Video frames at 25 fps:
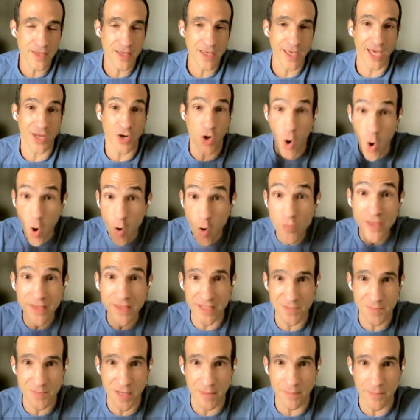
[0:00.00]
and only
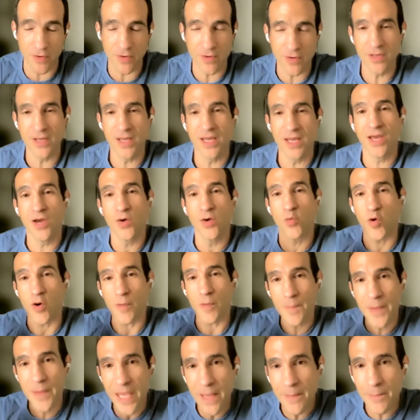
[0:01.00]
these people,
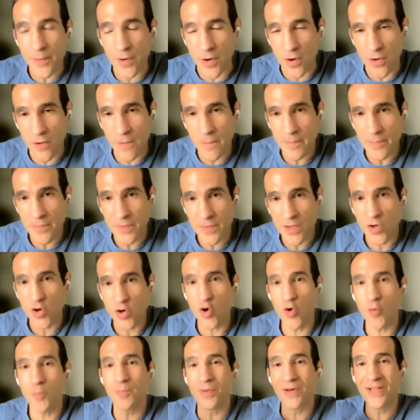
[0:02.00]
were people
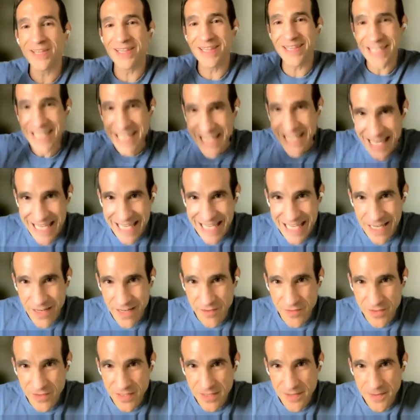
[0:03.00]
who
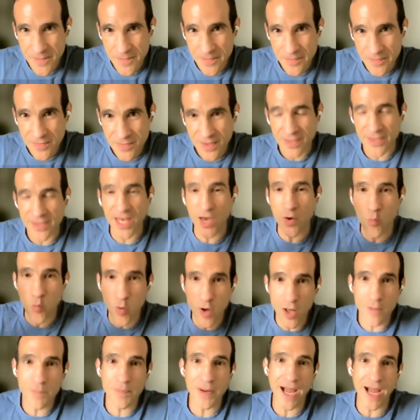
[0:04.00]
believed that
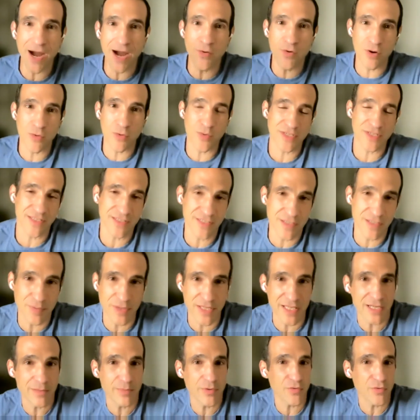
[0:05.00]
willpower was a
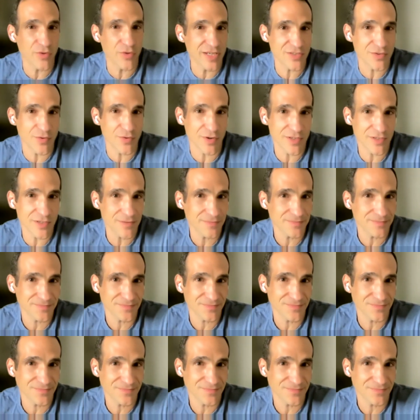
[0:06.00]
depletable resource.